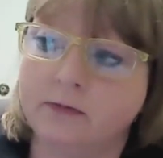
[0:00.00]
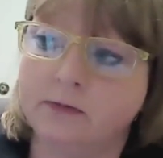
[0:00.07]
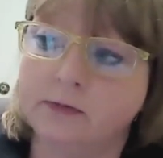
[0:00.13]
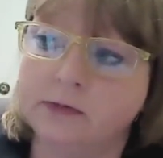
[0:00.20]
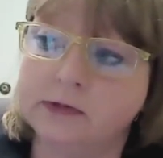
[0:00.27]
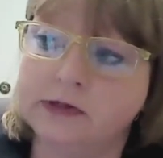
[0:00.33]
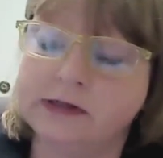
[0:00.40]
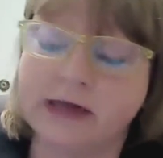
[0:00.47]

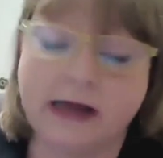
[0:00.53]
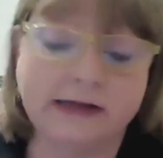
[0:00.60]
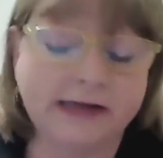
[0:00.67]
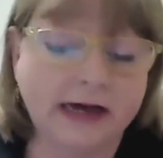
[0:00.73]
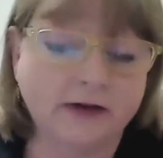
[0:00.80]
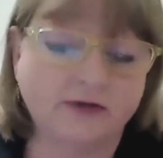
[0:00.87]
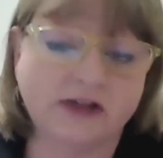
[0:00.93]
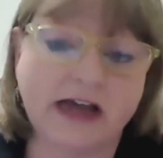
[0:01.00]
sent
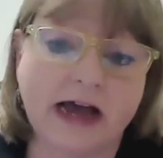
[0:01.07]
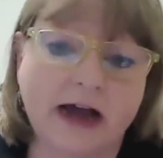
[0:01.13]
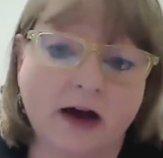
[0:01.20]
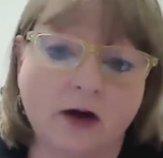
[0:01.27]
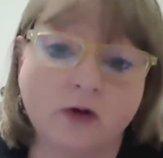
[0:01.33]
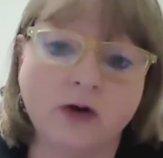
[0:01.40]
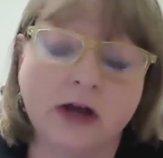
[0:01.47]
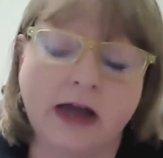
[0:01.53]
out of
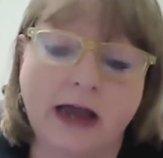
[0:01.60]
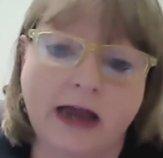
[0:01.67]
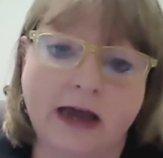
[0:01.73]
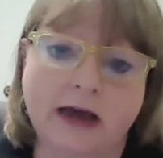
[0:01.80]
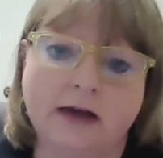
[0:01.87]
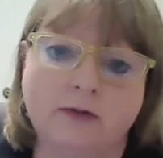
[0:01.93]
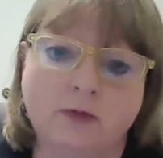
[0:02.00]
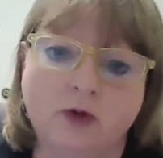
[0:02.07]
town
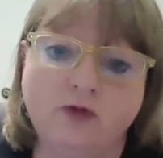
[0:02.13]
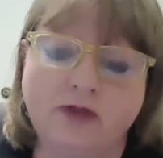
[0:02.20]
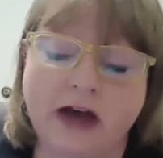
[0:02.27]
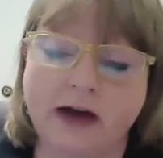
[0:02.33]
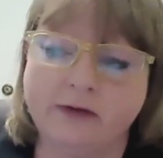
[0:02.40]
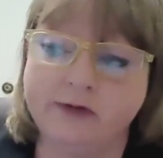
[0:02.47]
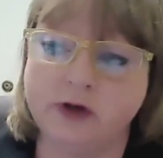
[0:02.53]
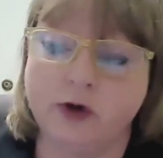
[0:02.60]
and moved
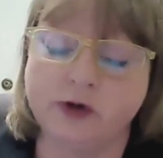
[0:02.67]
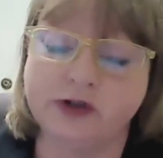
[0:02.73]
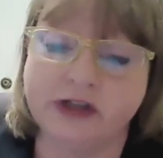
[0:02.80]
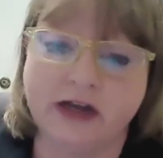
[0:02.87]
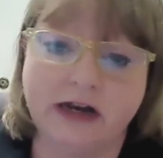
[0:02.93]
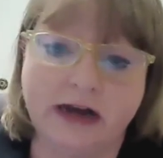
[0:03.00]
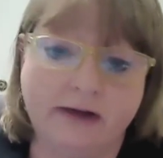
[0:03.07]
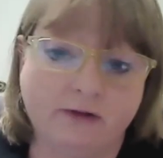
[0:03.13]
out of
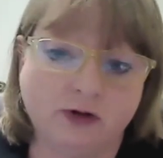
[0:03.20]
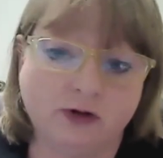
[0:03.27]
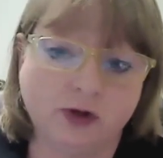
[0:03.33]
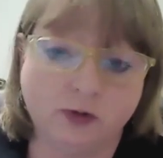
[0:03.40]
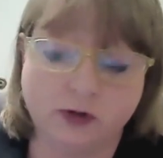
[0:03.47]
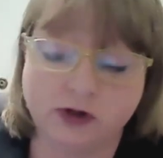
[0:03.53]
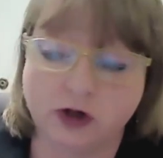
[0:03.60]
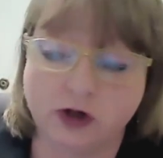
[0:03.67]
Tulsa, never to
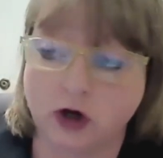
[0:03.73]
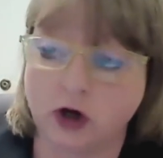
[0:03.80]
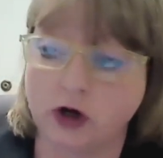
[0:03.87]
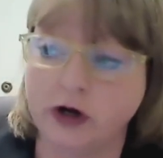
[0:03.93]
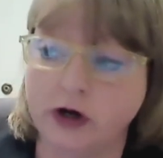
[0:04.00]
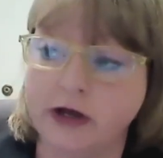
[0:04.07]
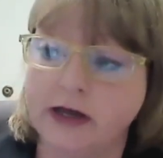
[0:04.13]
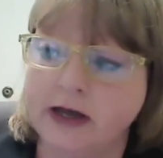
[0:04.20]

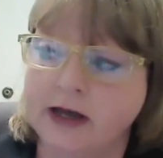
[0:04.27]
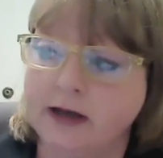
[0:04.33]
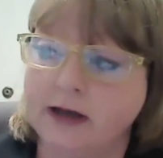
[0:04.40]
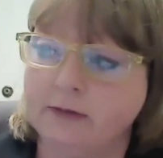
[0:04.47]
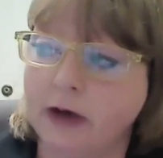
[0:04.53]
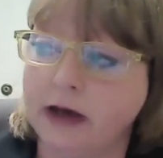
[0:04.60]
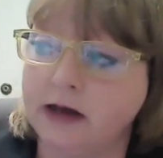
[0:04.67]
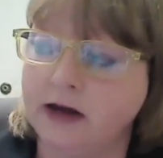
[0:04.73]
return. But